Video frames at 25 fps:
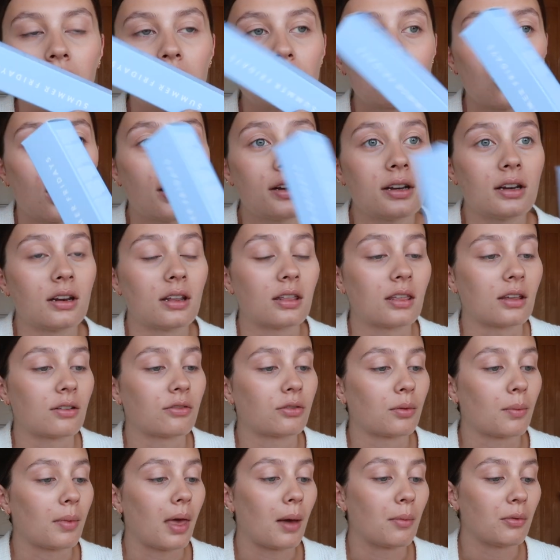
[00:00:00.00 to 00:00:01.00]
tried anything
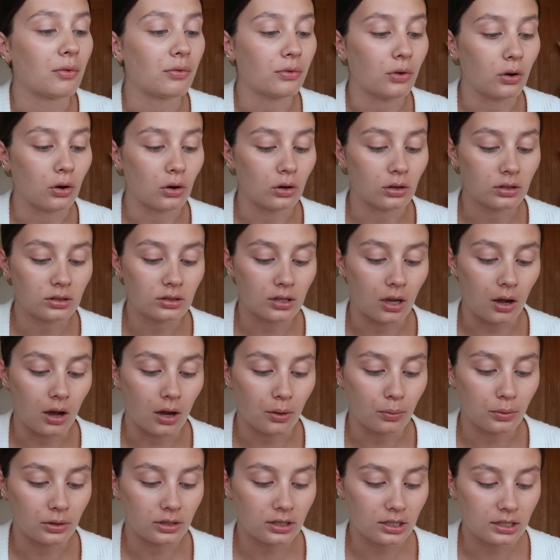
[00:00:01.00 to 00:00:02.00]
from there before, so
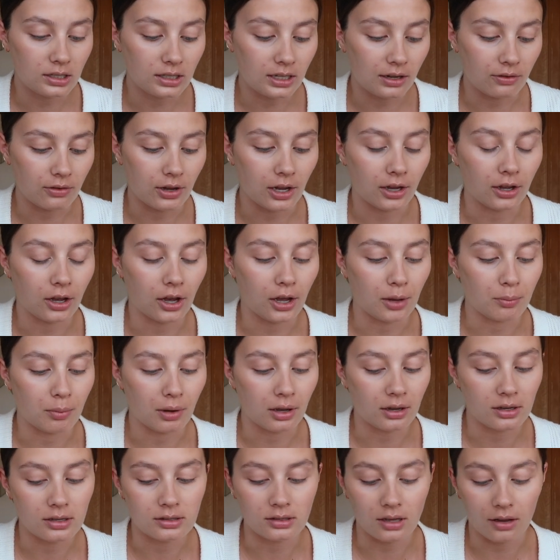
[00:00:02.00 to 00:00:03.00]
I wanted to give it a go
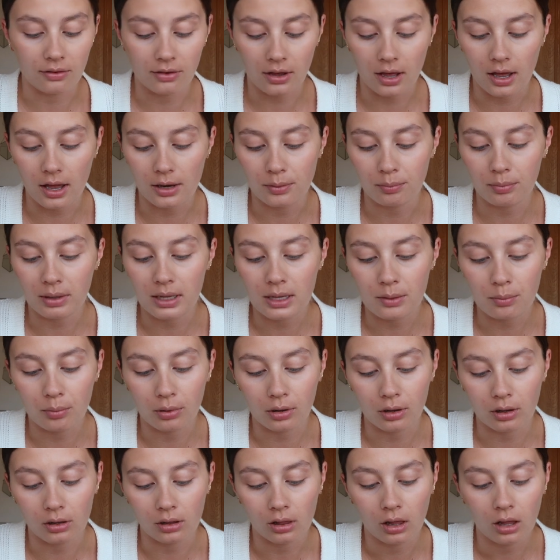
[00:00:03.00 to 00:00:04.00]
because I've heard
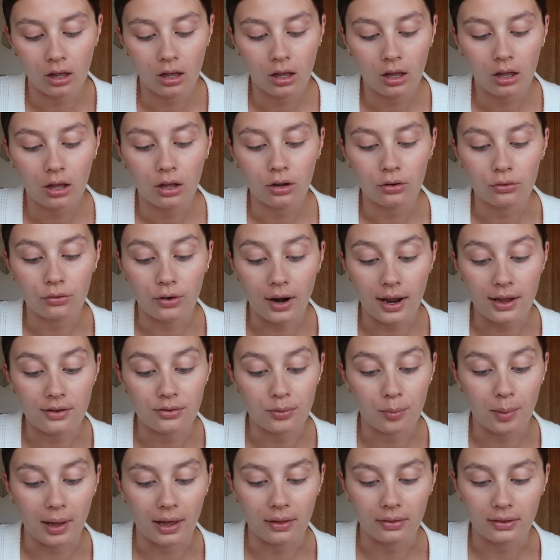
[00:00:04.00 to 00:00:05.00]
people
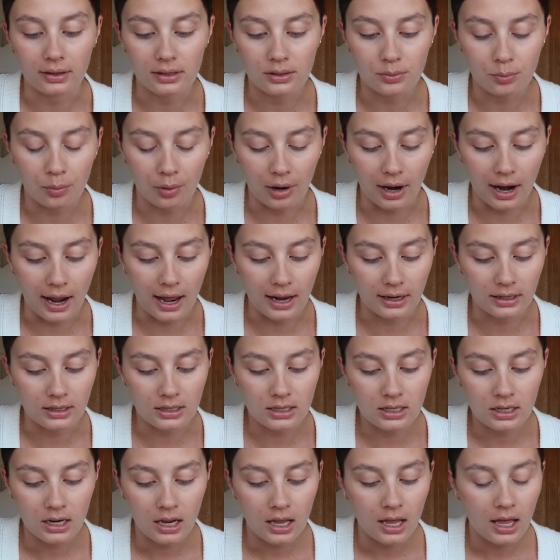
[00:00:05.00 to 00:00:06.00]
rave about this
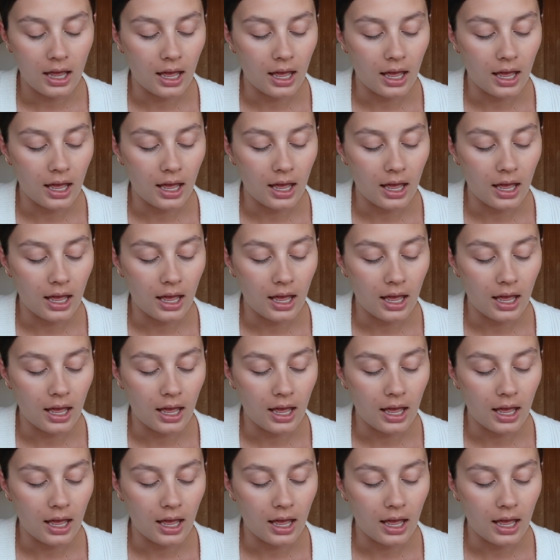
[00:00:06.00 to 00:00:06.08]
brand.